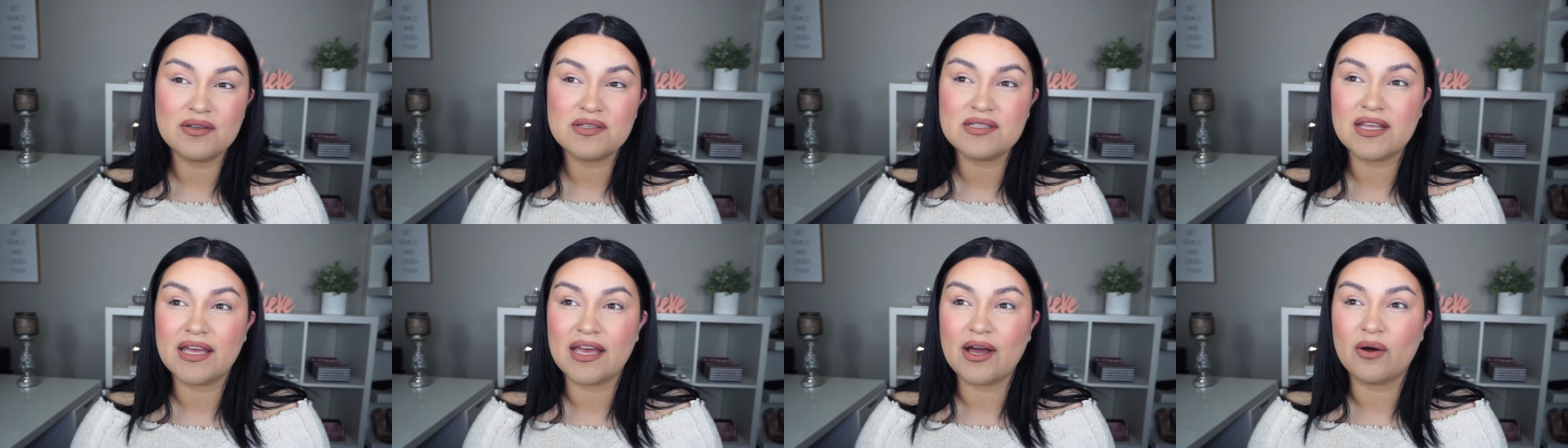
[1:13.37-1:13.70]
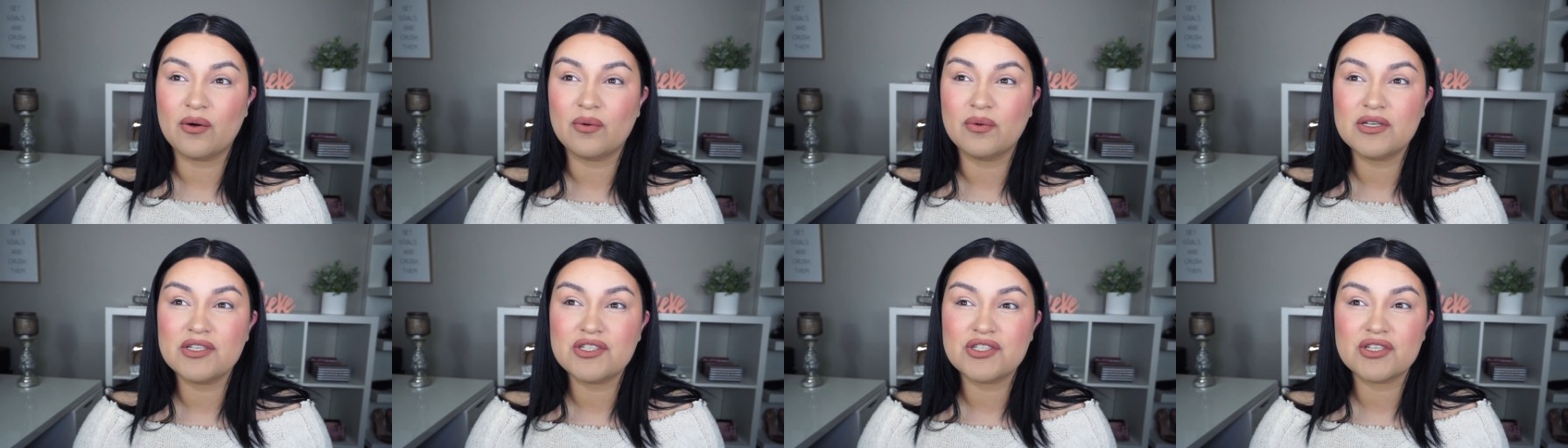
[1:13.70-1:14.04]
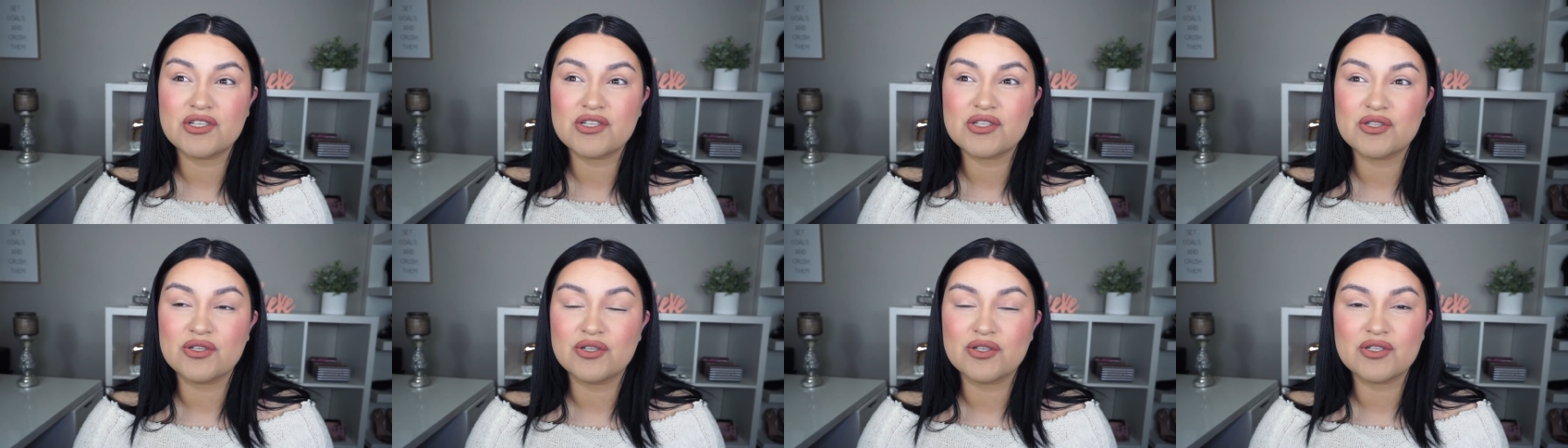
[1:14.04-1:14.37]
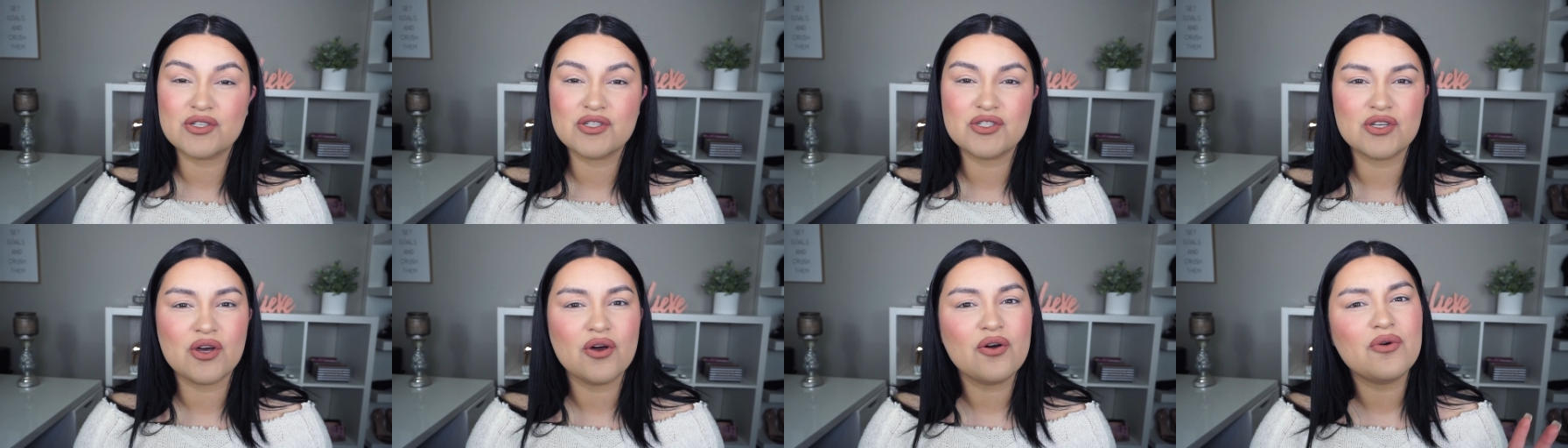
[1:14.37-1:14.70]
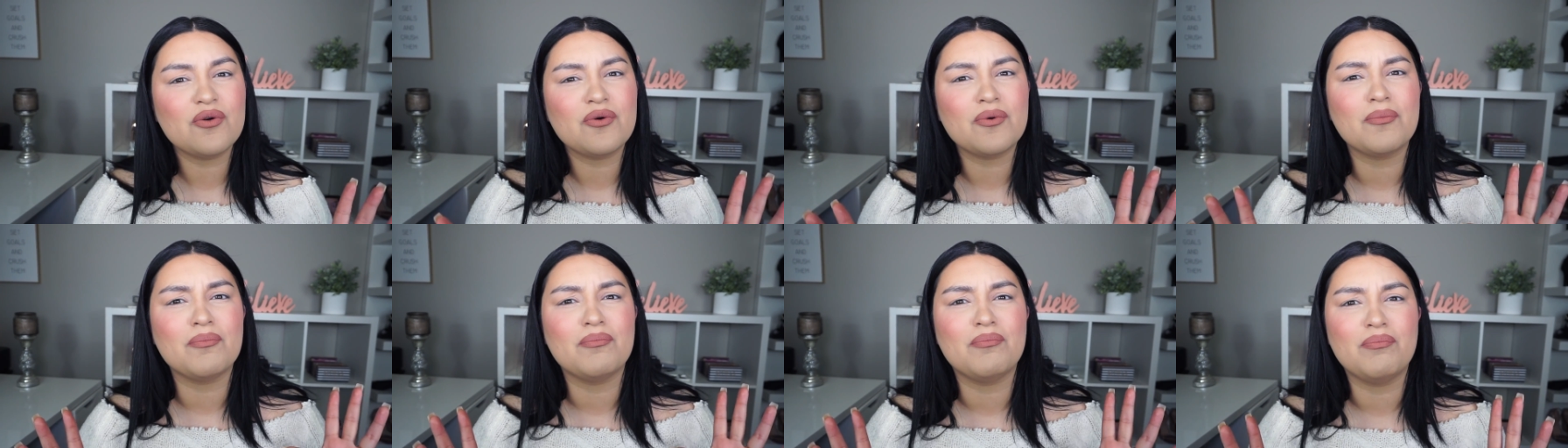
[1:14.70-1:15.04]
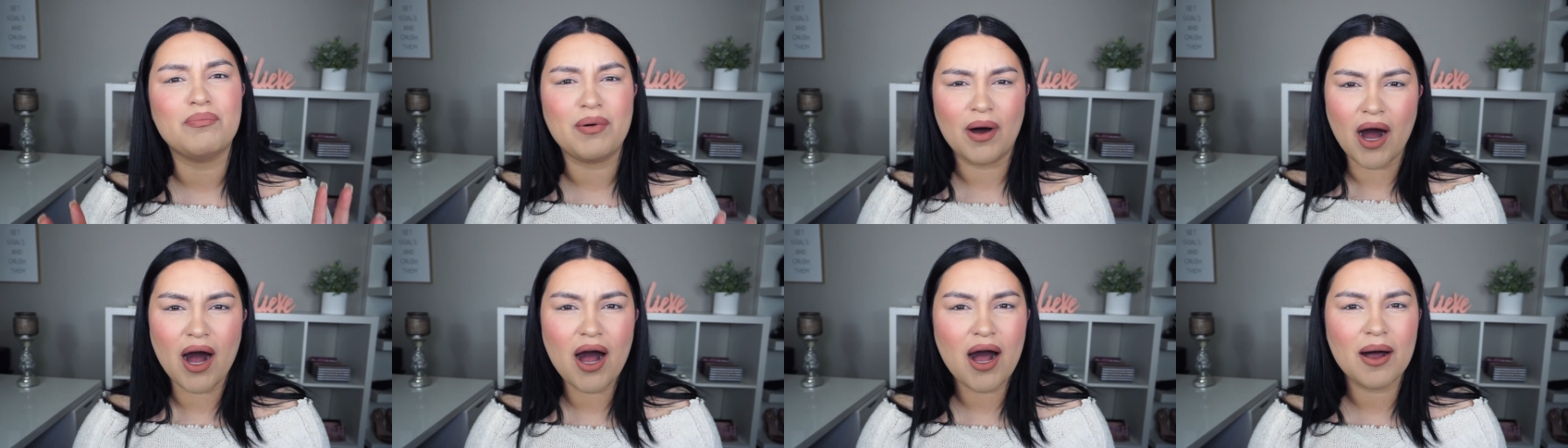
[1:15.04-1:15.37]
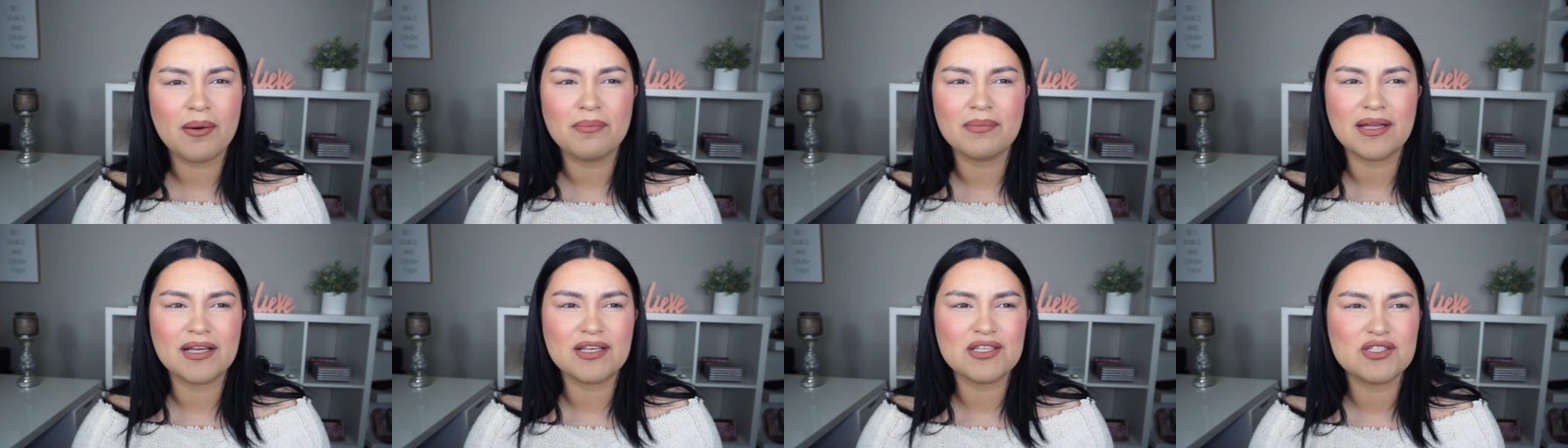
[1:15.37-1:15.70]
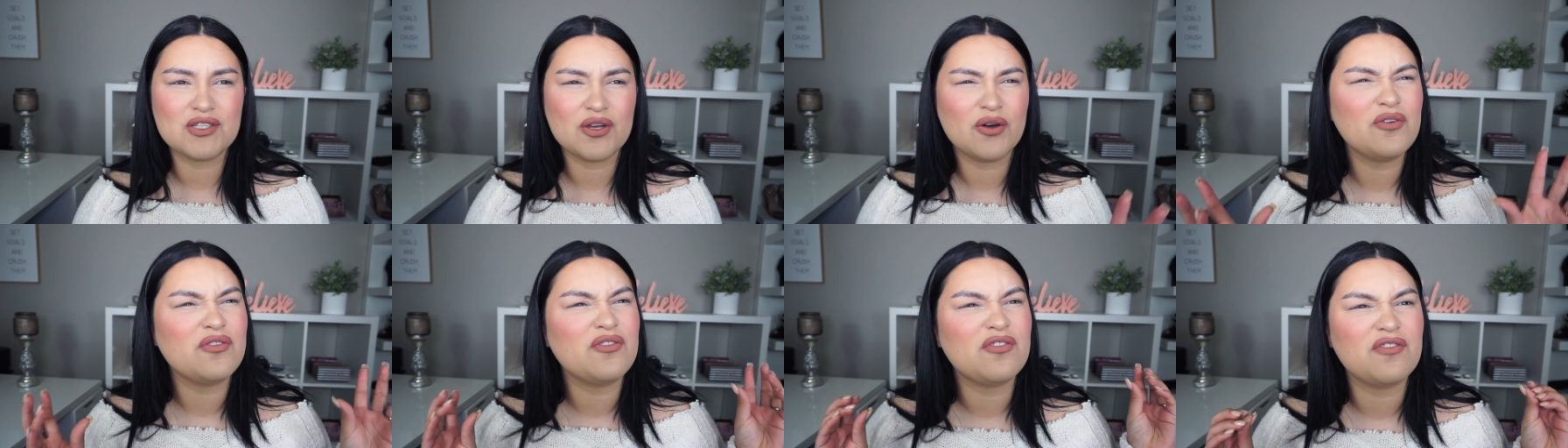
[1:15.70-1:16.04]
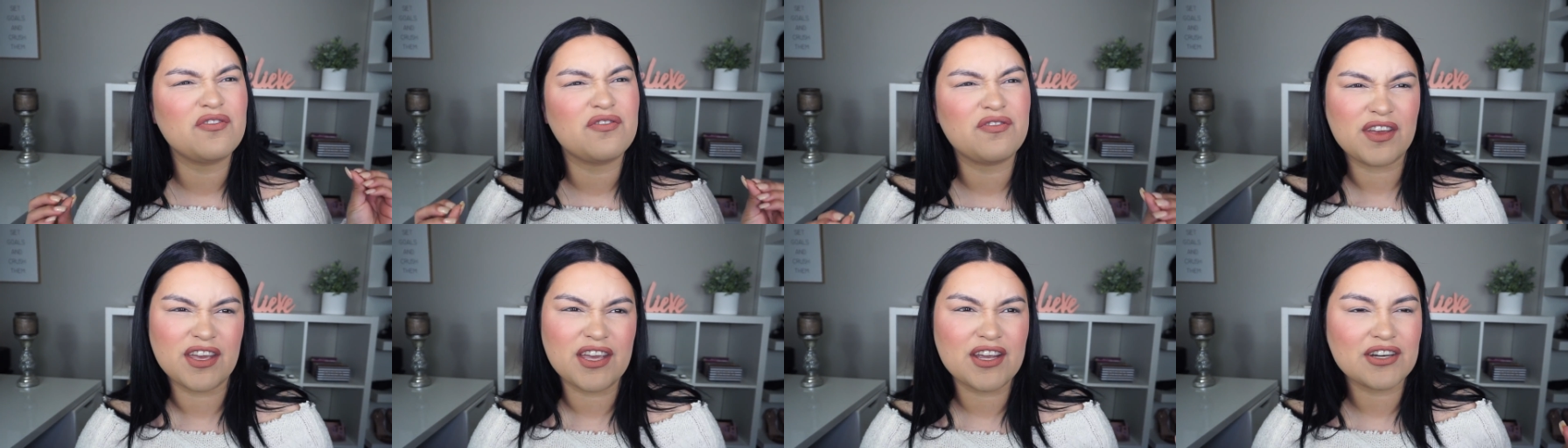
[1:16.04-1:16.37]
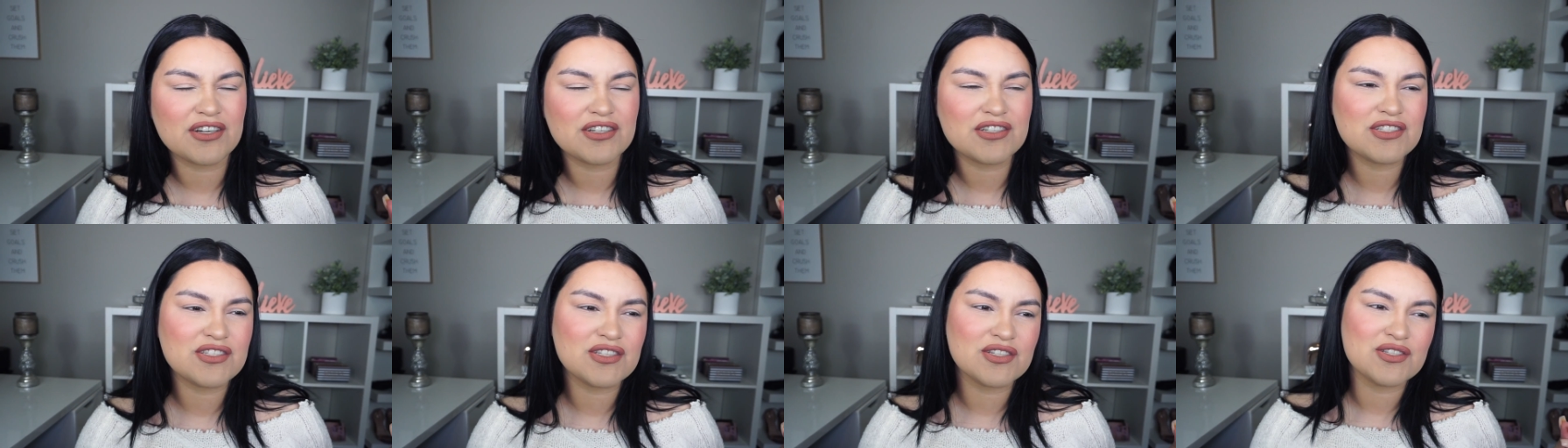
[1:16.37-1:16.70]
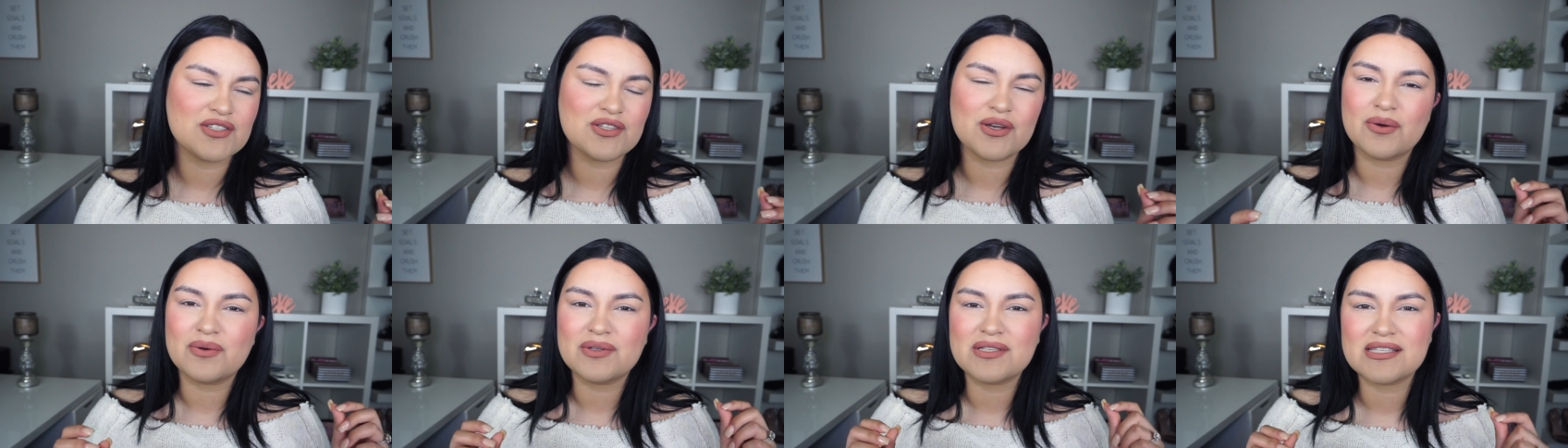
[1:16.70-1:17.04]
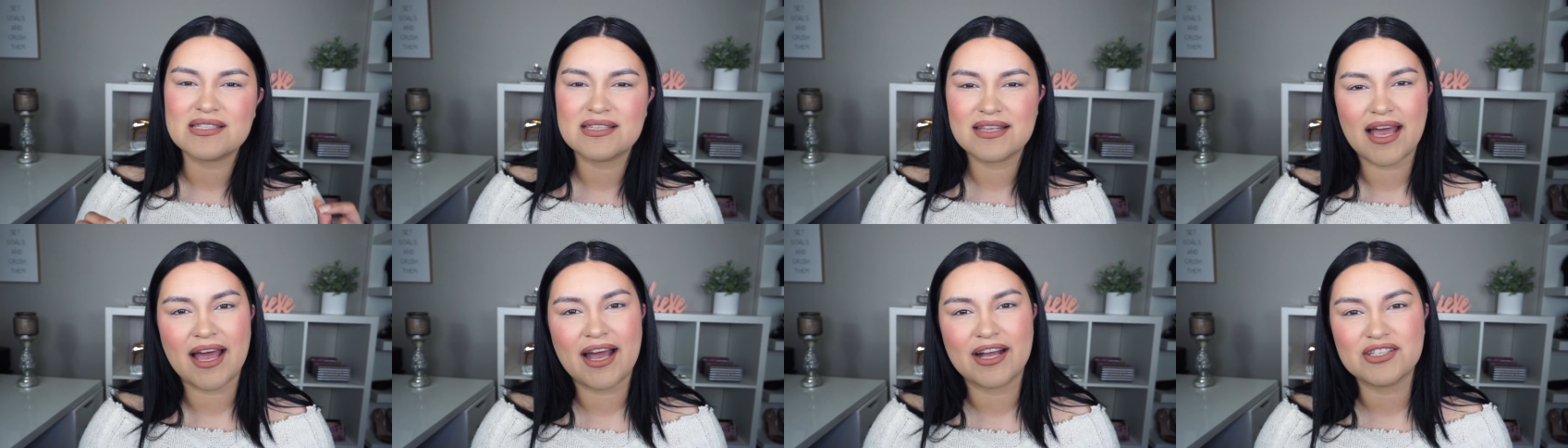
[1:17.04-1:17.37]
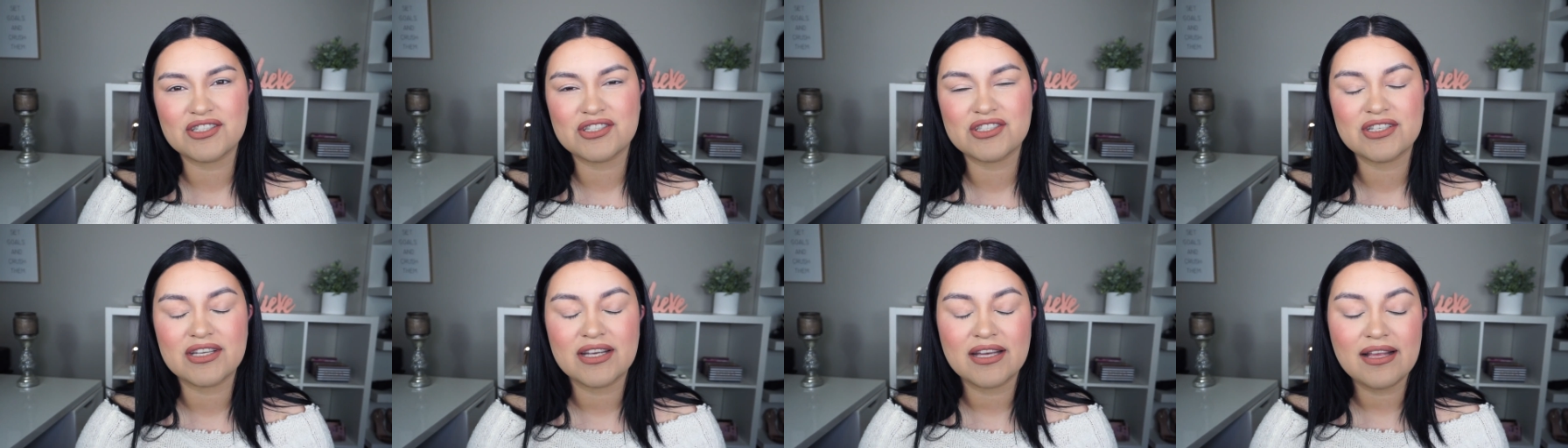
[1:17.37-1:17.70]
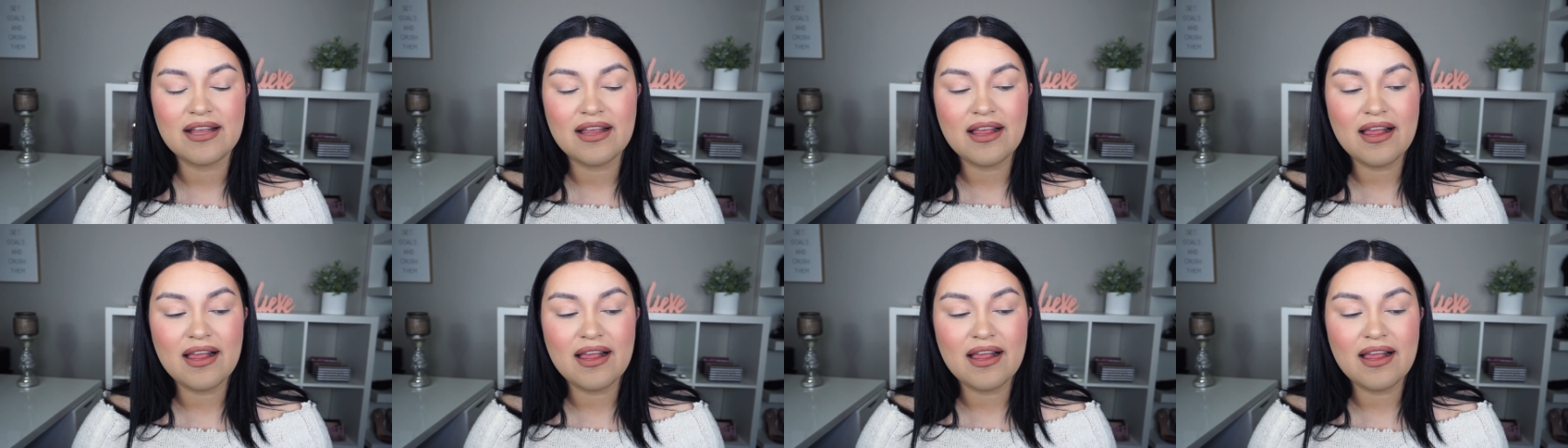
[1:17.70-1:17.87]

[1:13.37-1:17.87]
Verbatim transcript: They always just look so bomb, like so fierce, so snatched,